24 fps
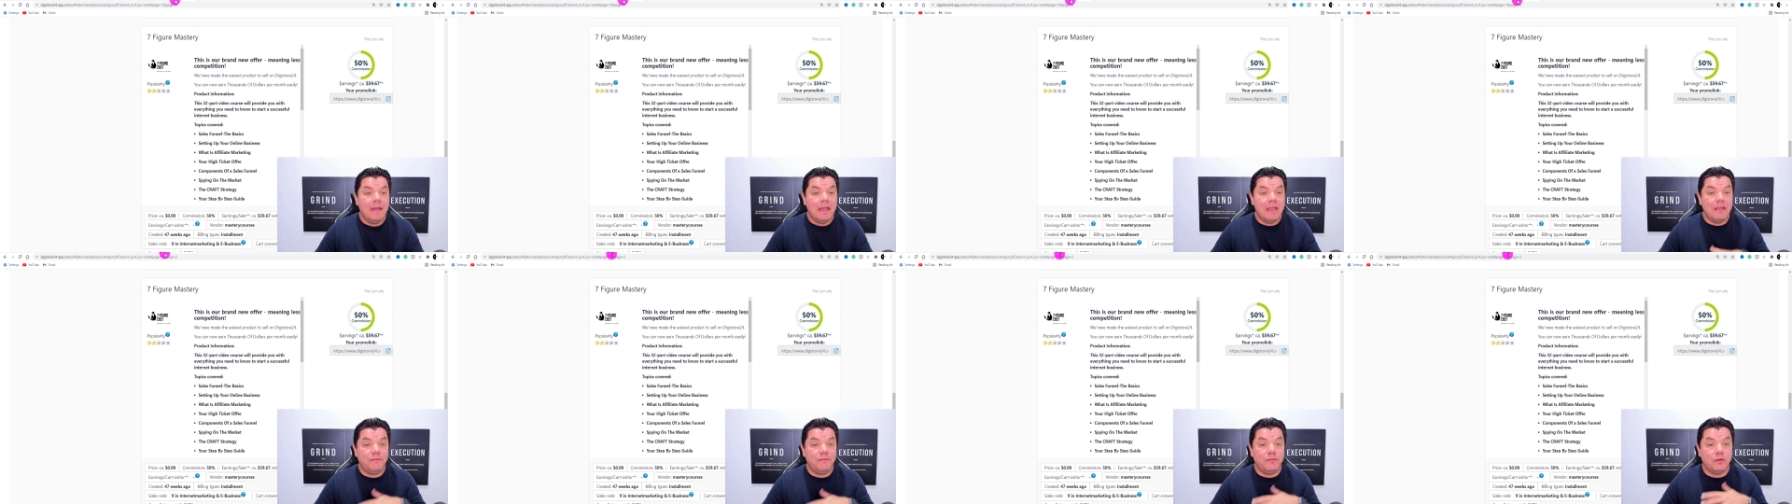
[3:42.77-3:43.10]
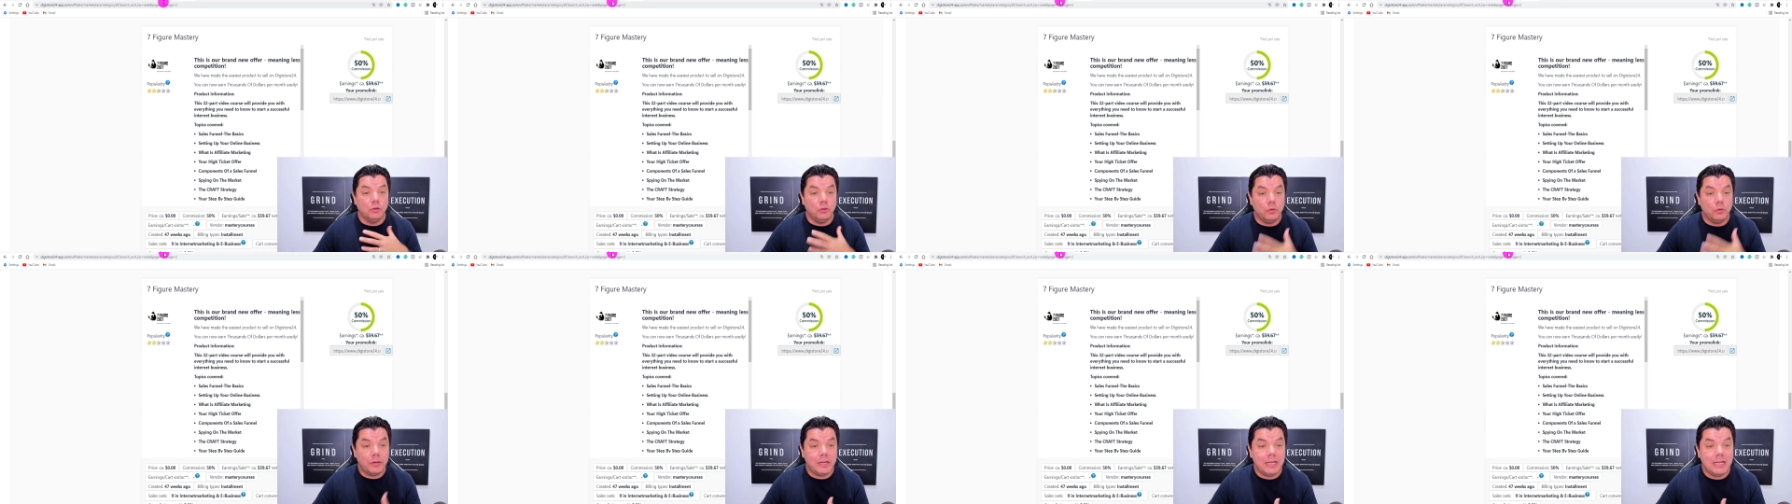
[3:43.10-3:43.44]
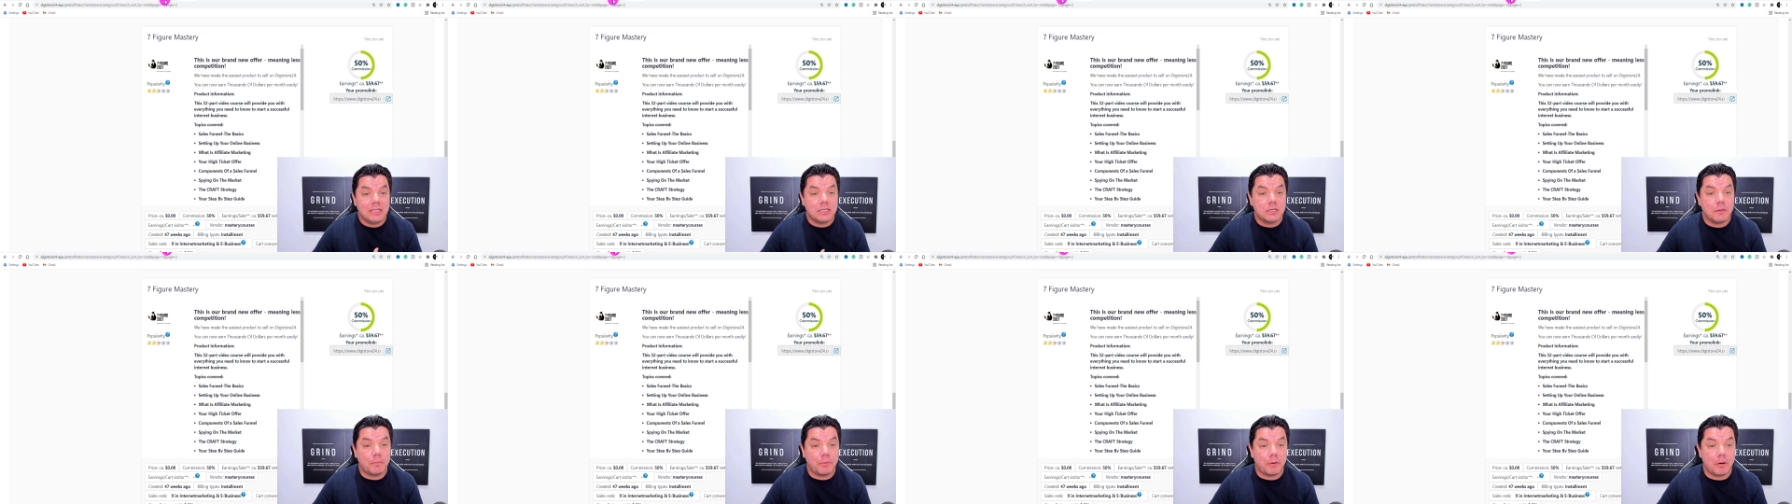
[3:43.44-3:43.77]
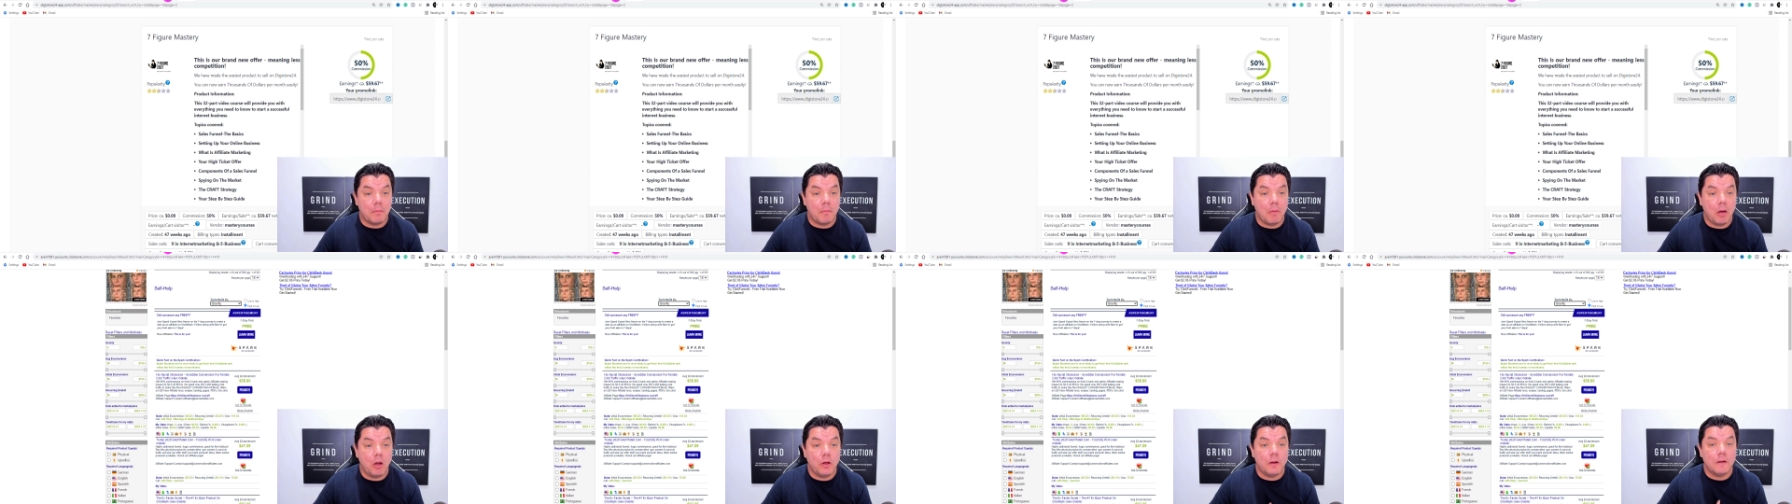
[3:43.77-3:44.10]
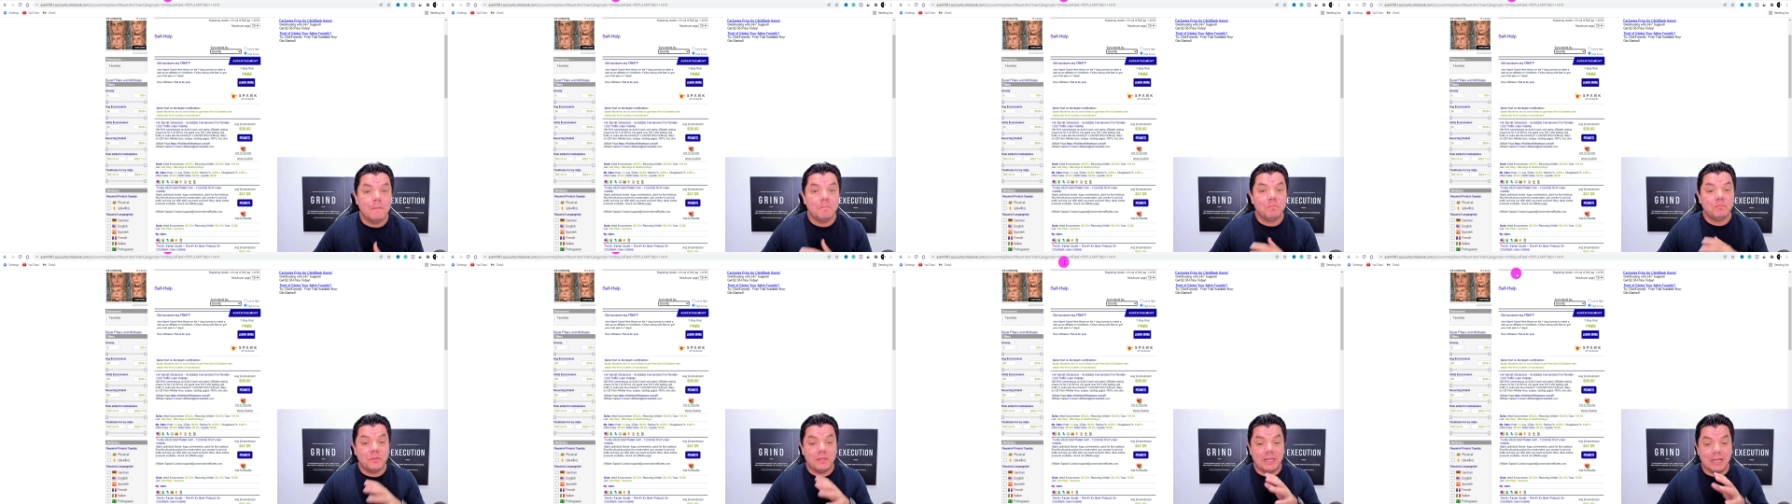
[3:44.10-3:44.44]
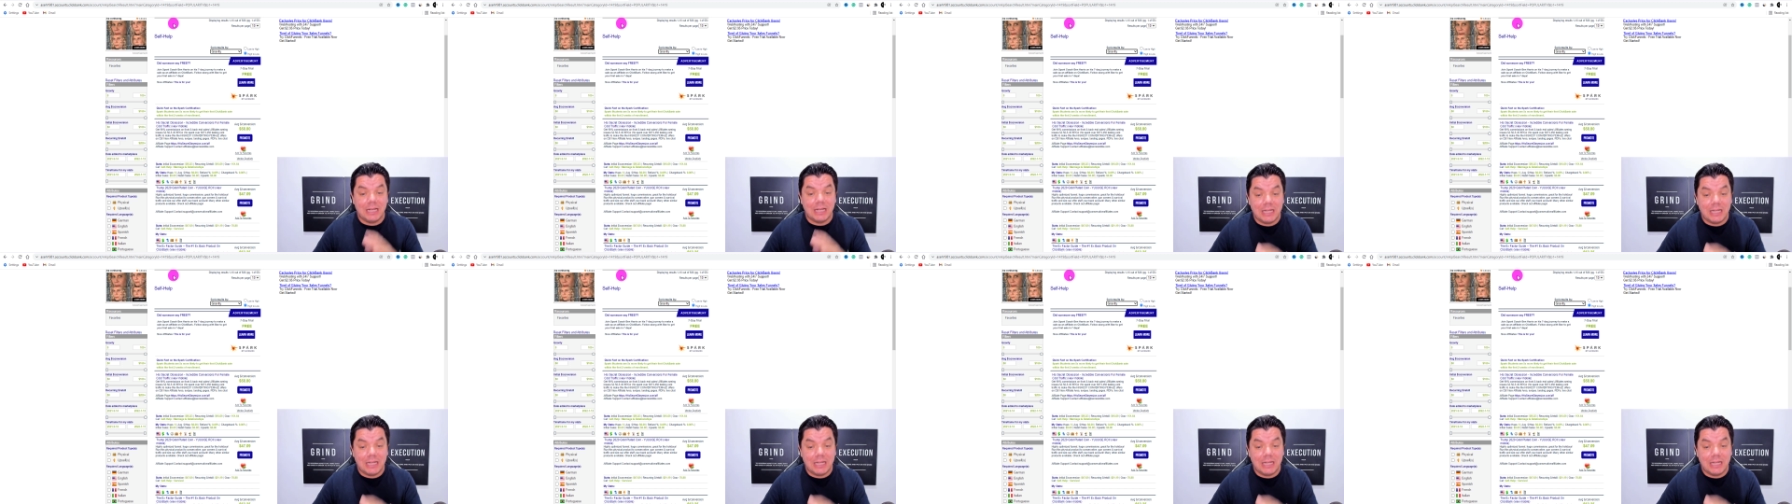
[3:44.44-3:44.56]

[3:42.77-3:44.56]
If you're looking to promote the